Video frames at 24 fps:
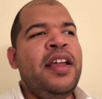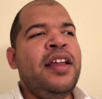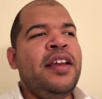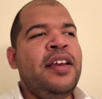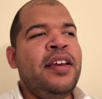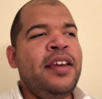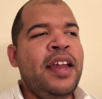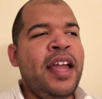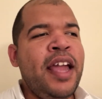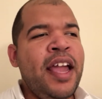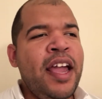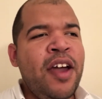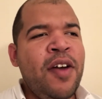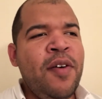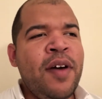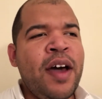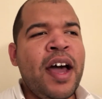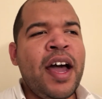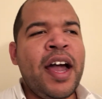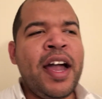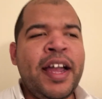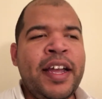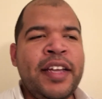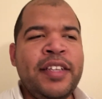Now,
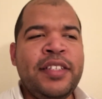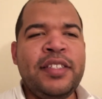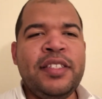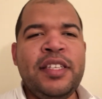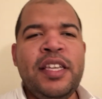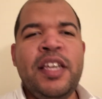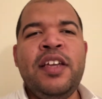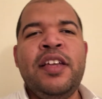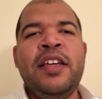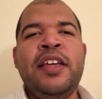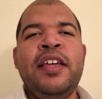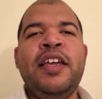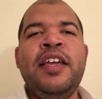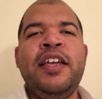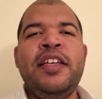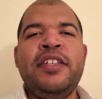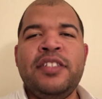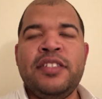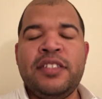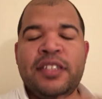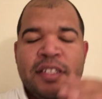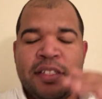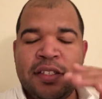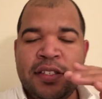I see he's
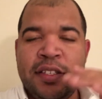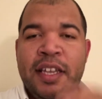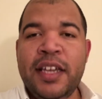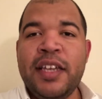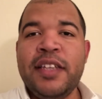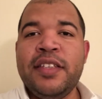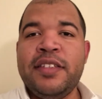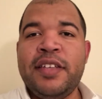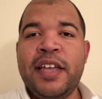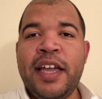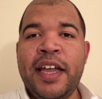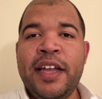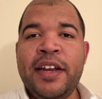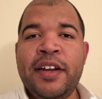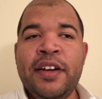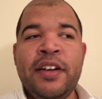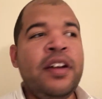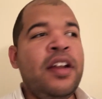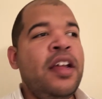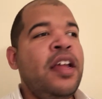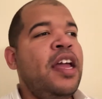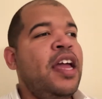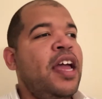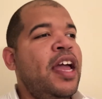just a
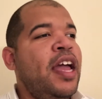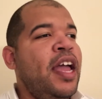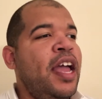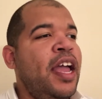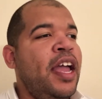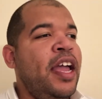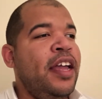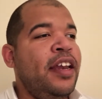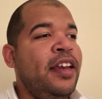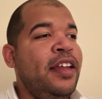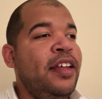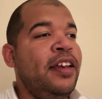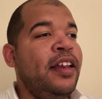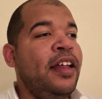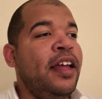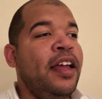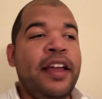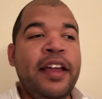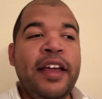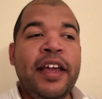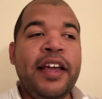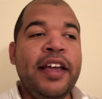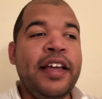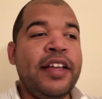dictator, and
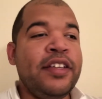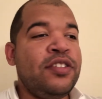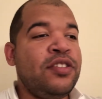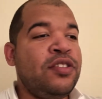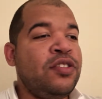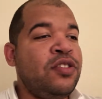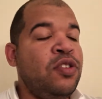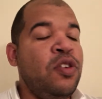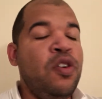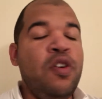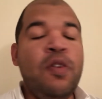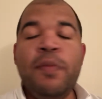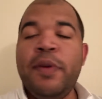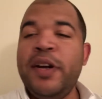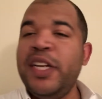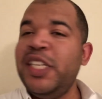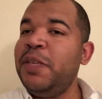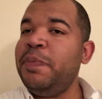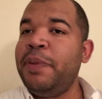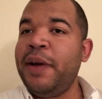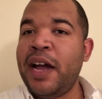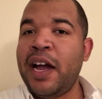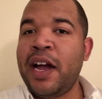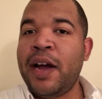he has too
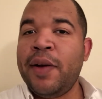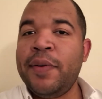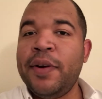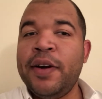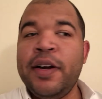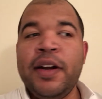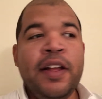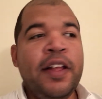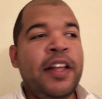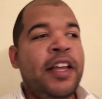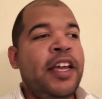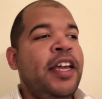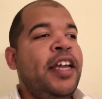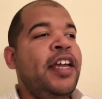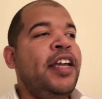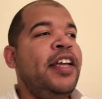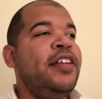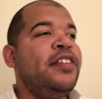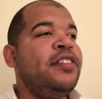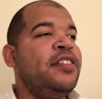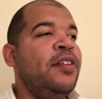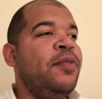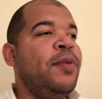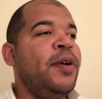much power.
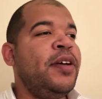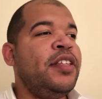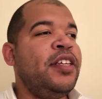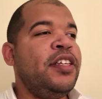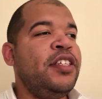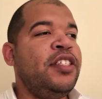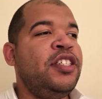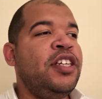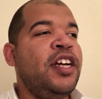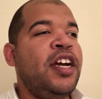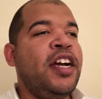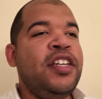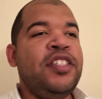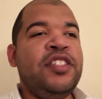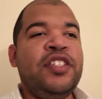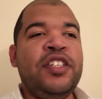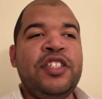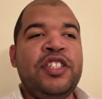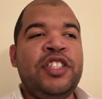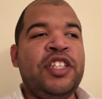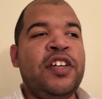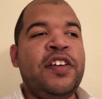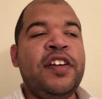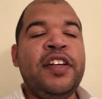He's the judge, the
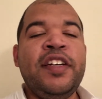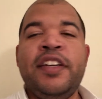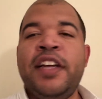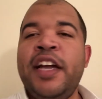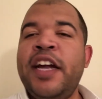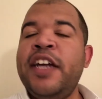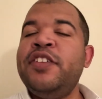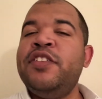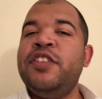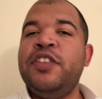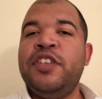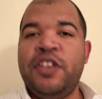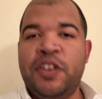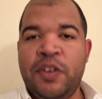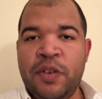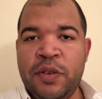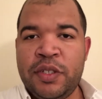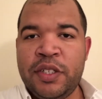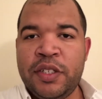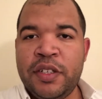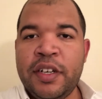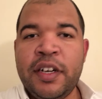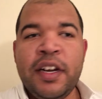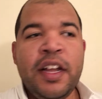jury, and the
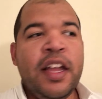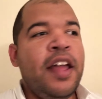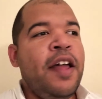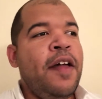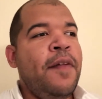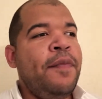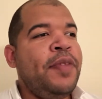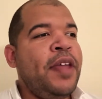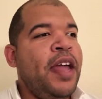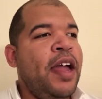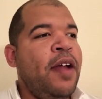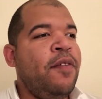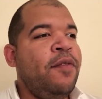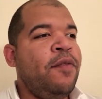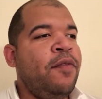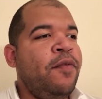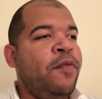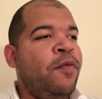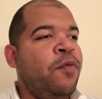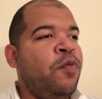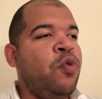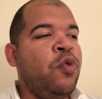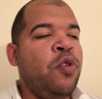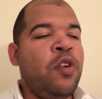executioner. That
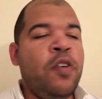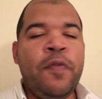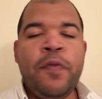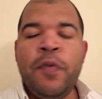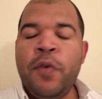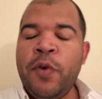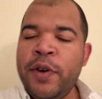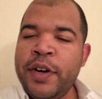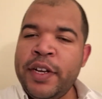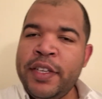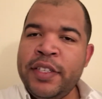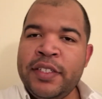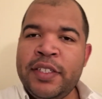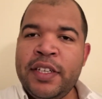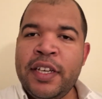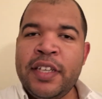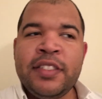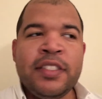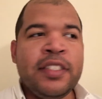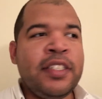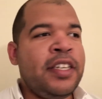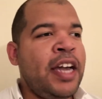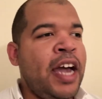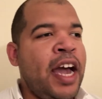Rule
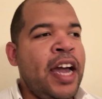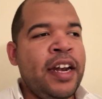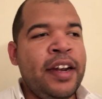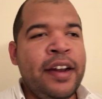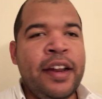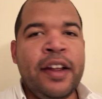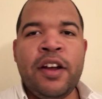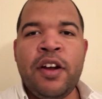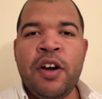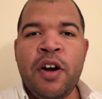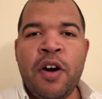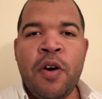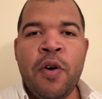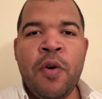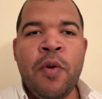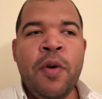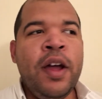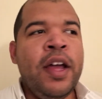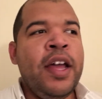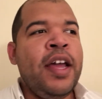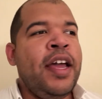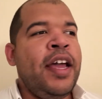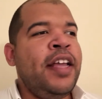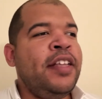46 gotta go.
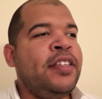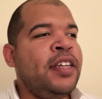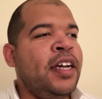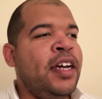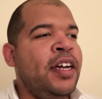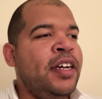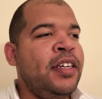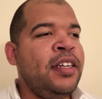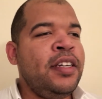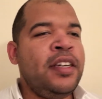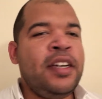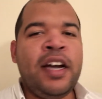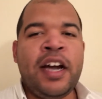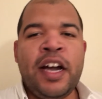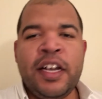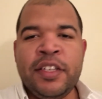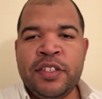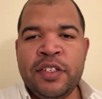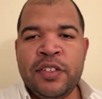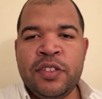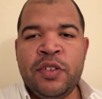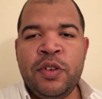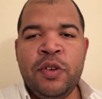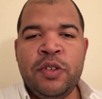It's
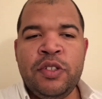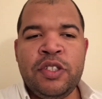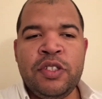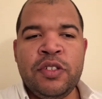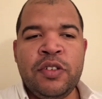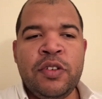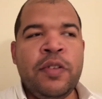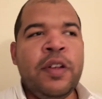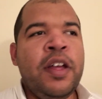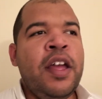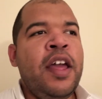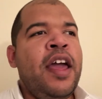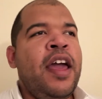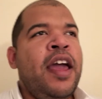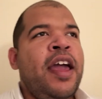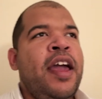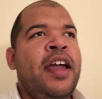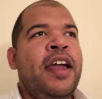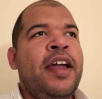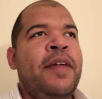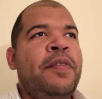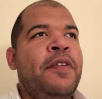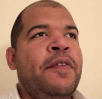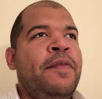unconstitutional,
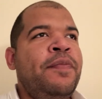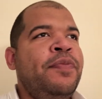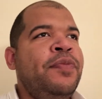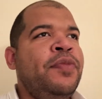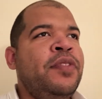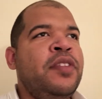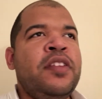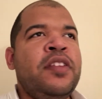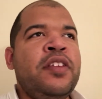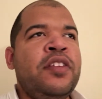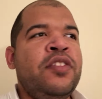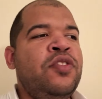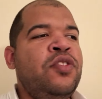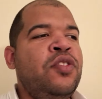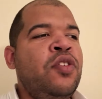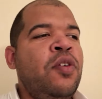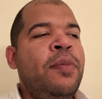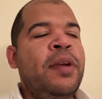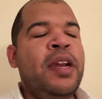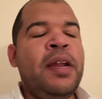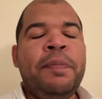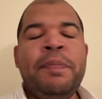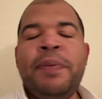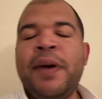and so
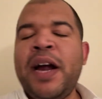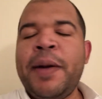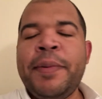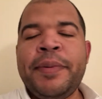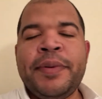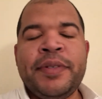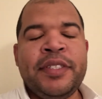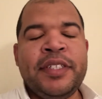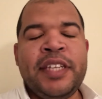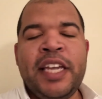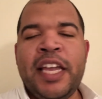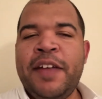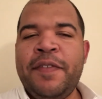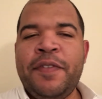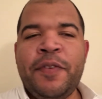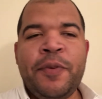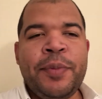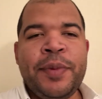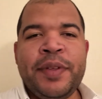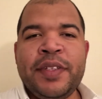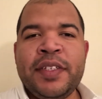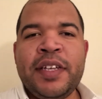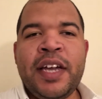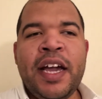many problems came
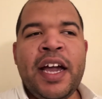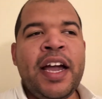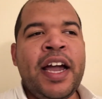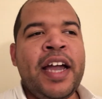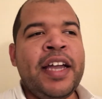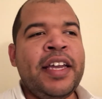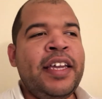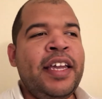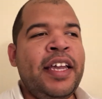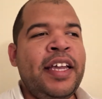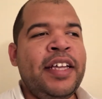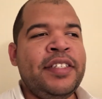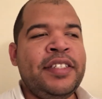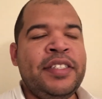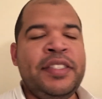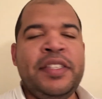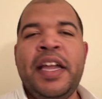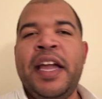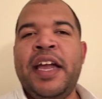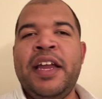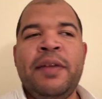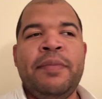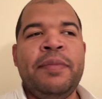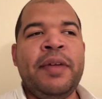from this guy. I can't
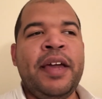stand him.